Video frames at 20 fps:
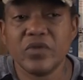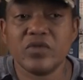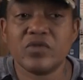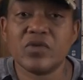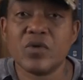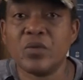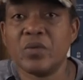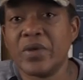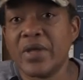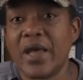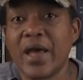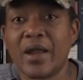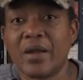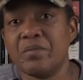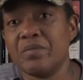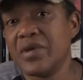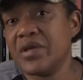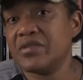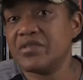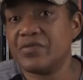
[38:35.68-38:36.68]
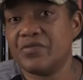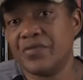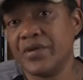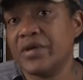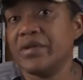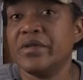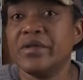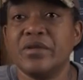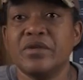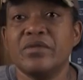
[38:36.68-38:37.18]
So we got a mixed
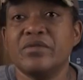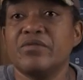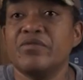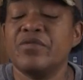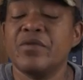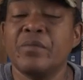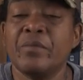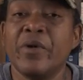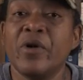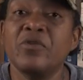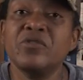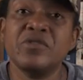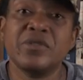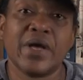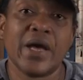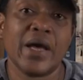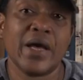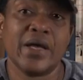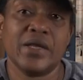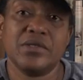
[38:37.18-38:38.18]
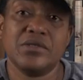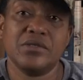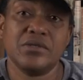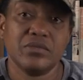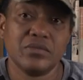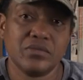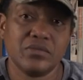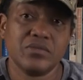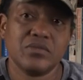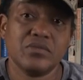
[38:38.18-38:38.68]
feeling from both
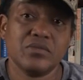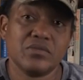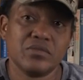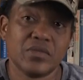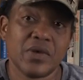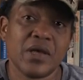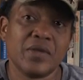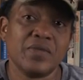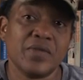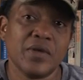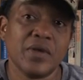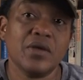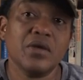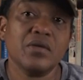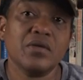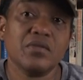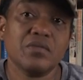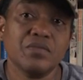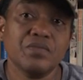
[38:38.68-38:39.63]
sides, I think.